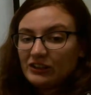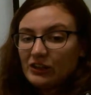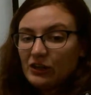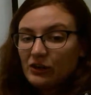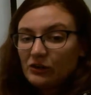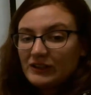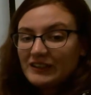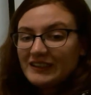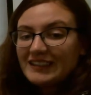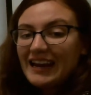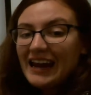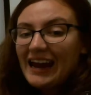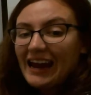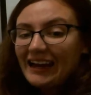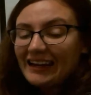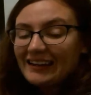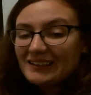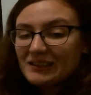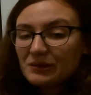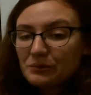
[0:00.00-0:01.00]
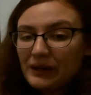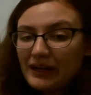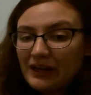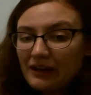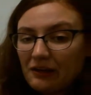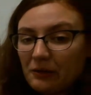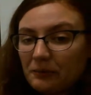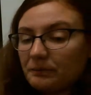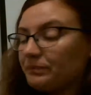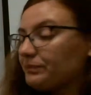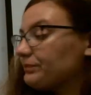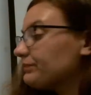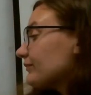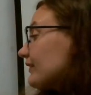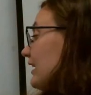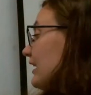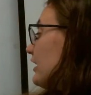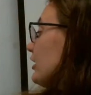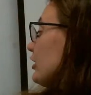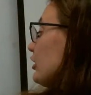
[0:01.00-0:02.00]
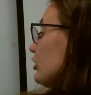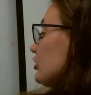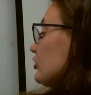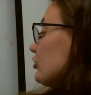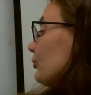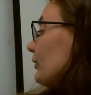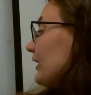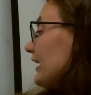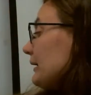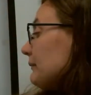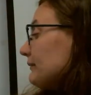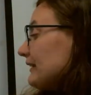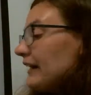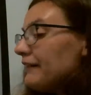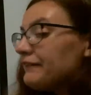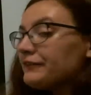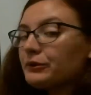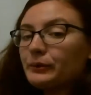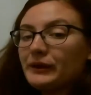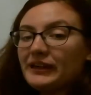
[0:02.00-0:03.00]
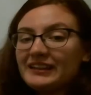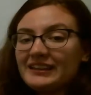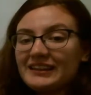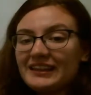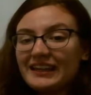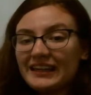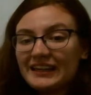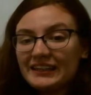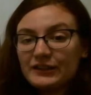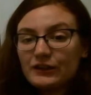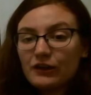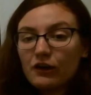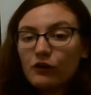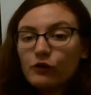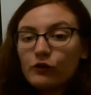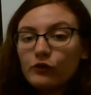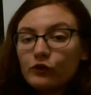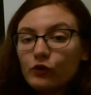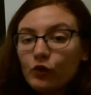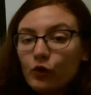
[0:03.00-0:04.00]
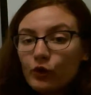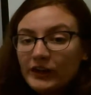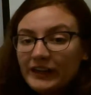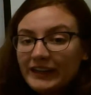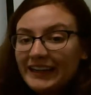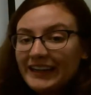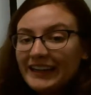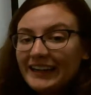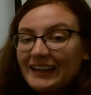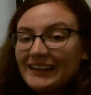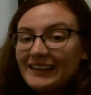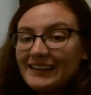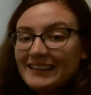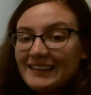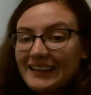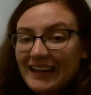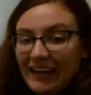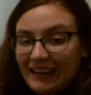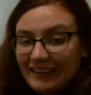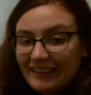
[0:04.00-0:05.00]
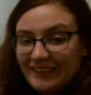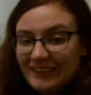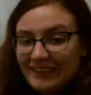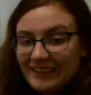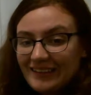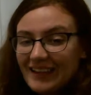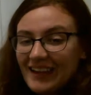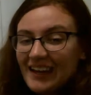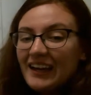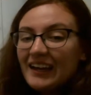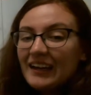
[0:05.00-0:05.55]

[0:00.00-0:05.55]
notes as well. So what I'm left with is 40/10.